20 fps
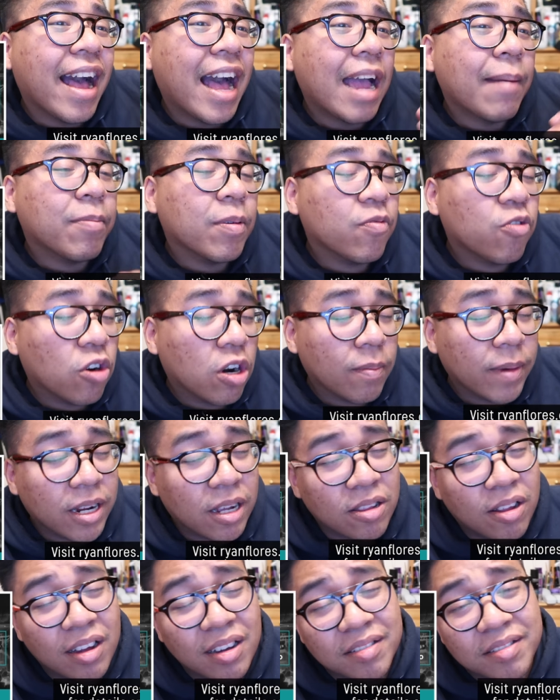I'm performing
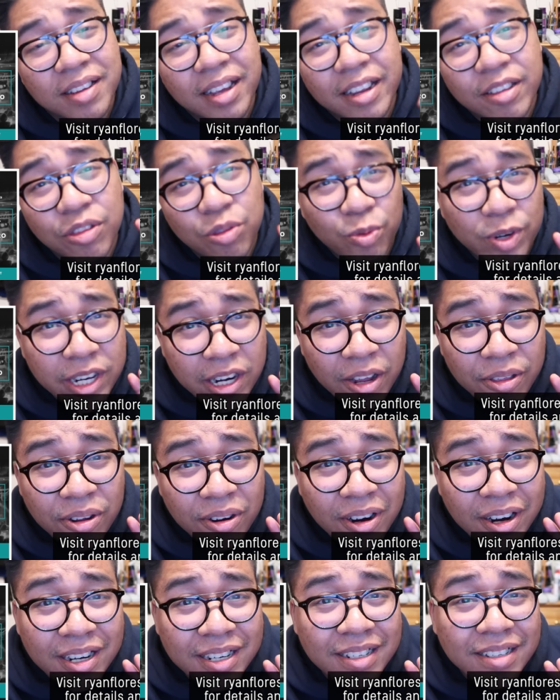alongside three
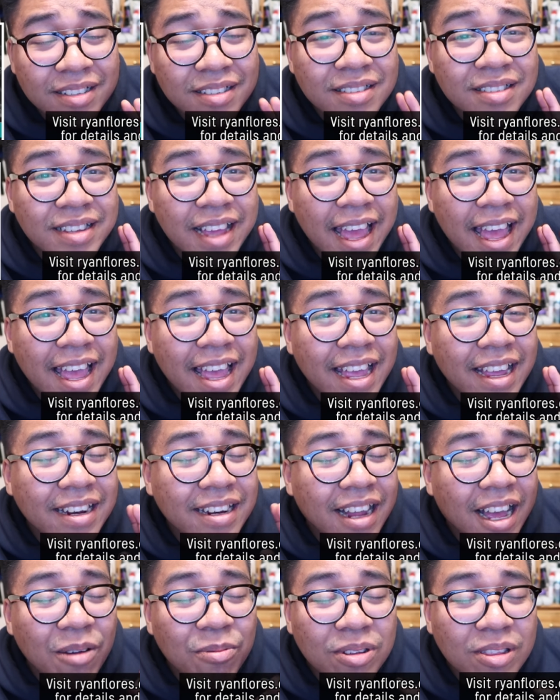other artists,
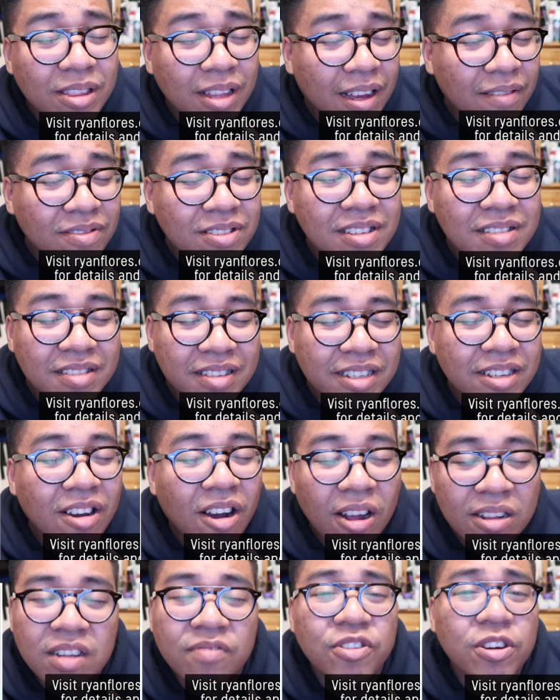and I would love to see
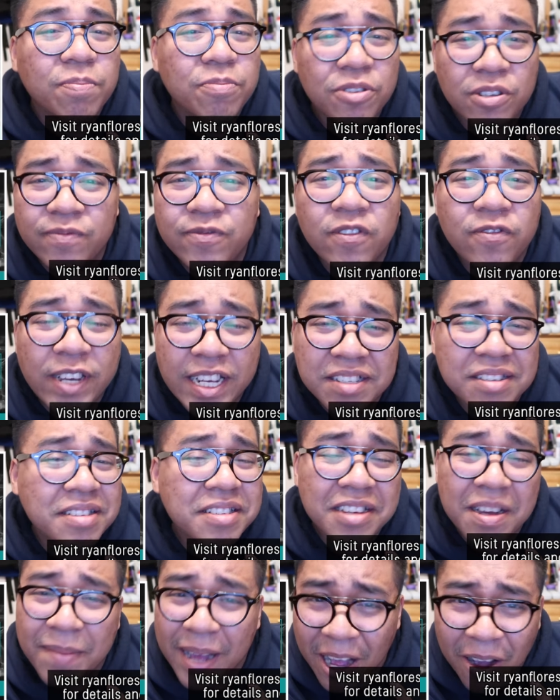all of your beautiful
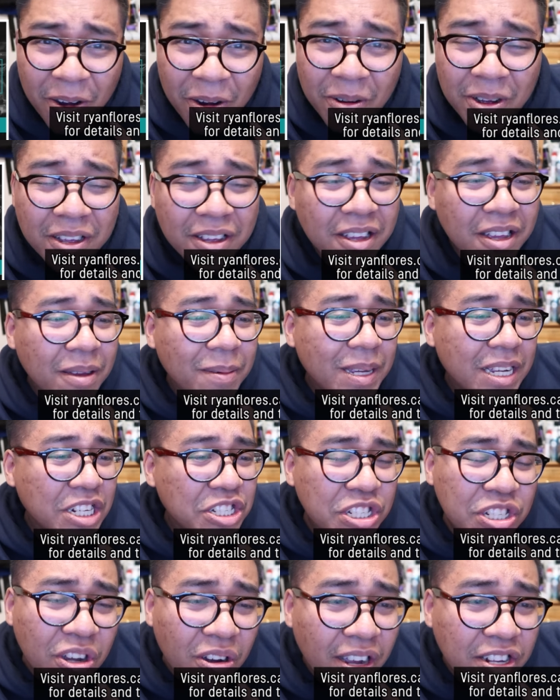faces come out
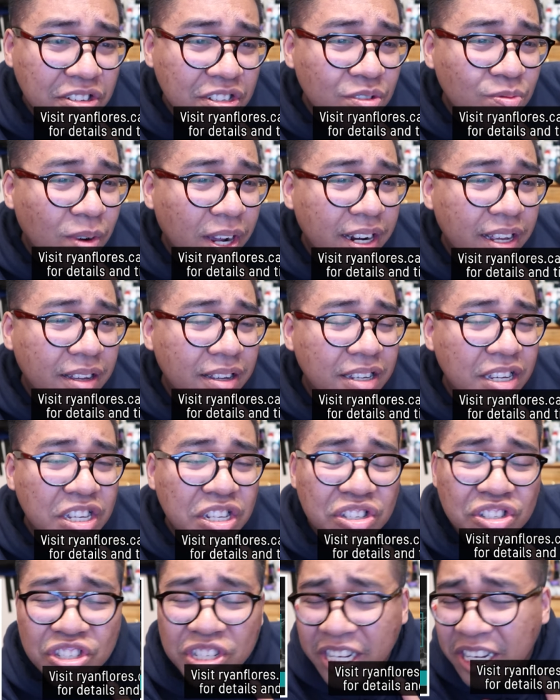because you know I just want to
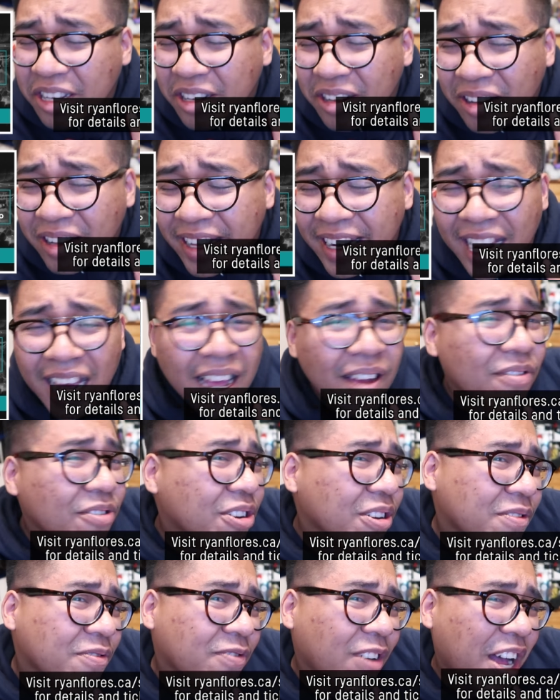chill and have
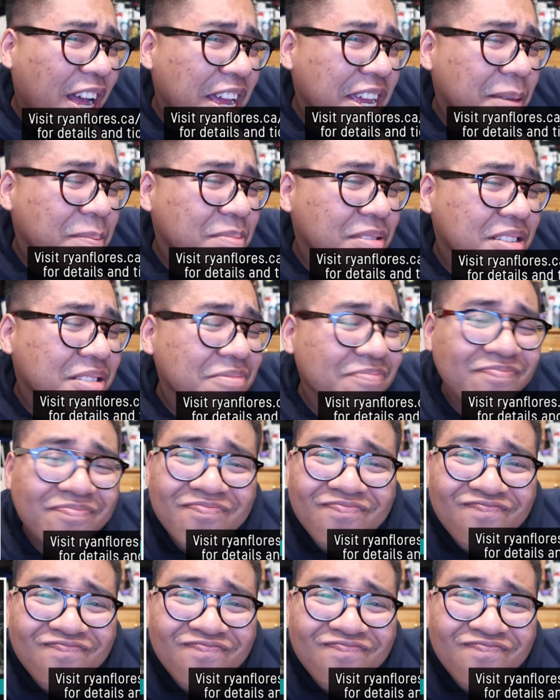good vibes.